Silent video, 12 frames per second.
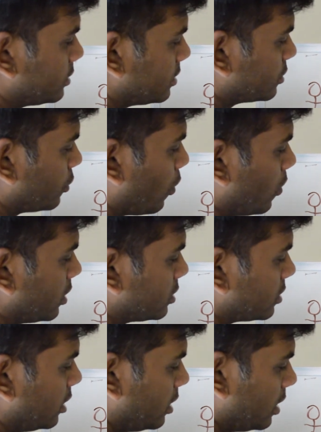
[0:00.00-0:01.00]
this code is
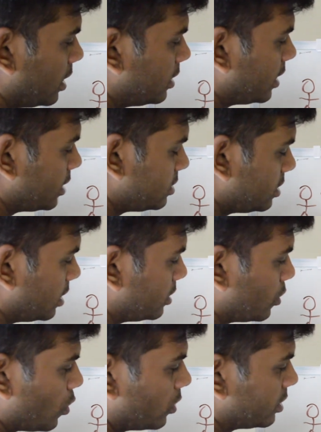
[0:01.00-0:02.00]
written and tested,
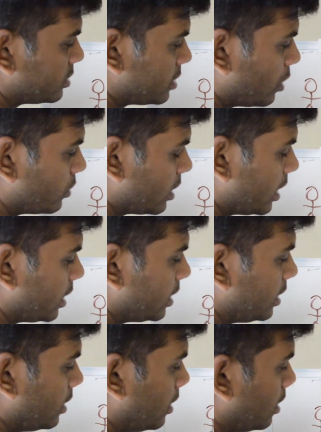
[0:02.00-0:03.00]
the code is now
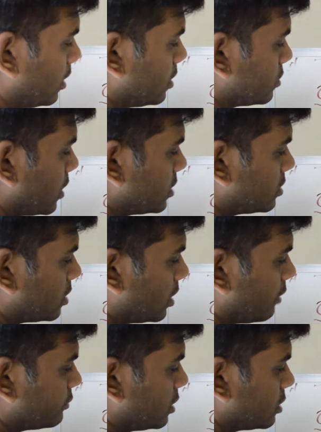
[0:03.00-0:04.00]
ready. So instead
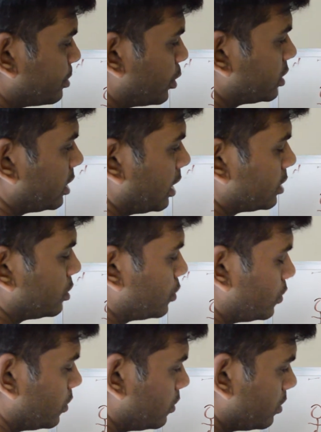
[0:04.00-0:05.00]
of just pushing it
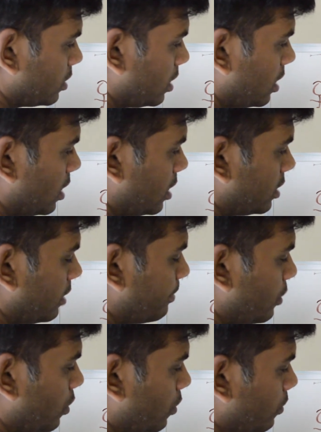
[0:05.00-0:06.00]
to a
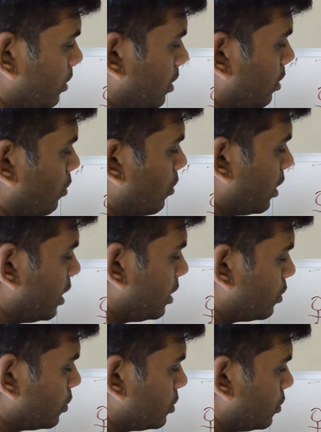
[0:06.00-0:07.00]
repo, what he
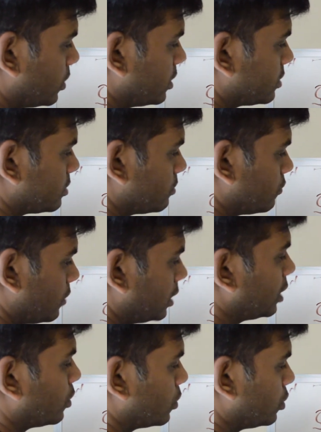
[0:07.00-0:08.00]
could do is, well,
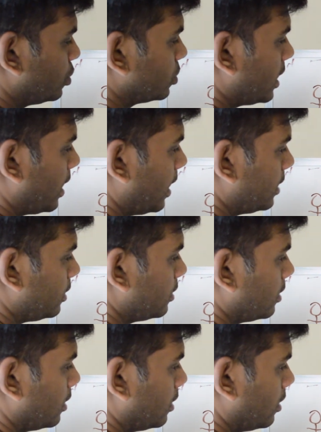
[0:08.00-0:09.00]
he could do that,
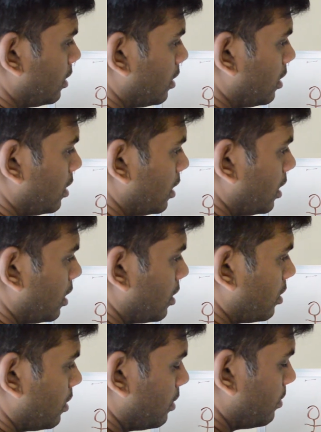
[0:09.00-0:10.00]

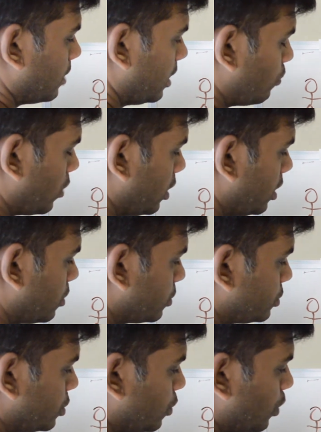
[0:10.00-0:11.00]
but what he
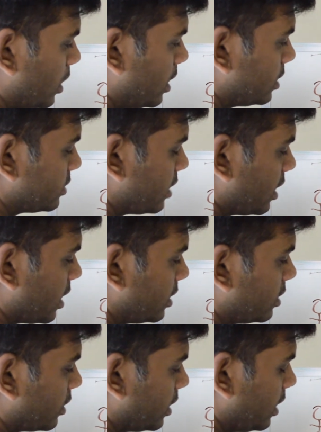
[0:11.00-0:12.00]
could do is they
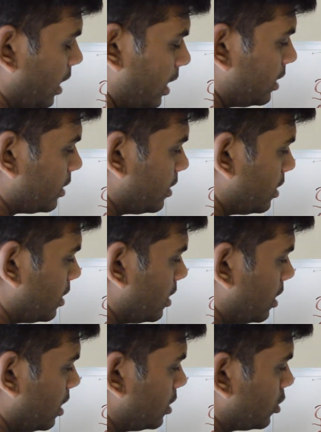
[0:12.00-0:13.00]
can create
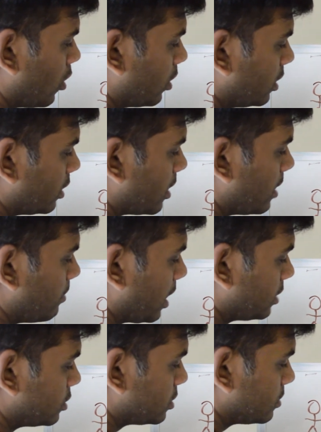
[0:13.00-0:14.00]
a Docker
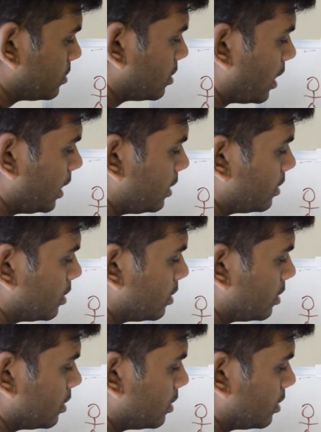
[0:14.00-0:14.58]
image, right?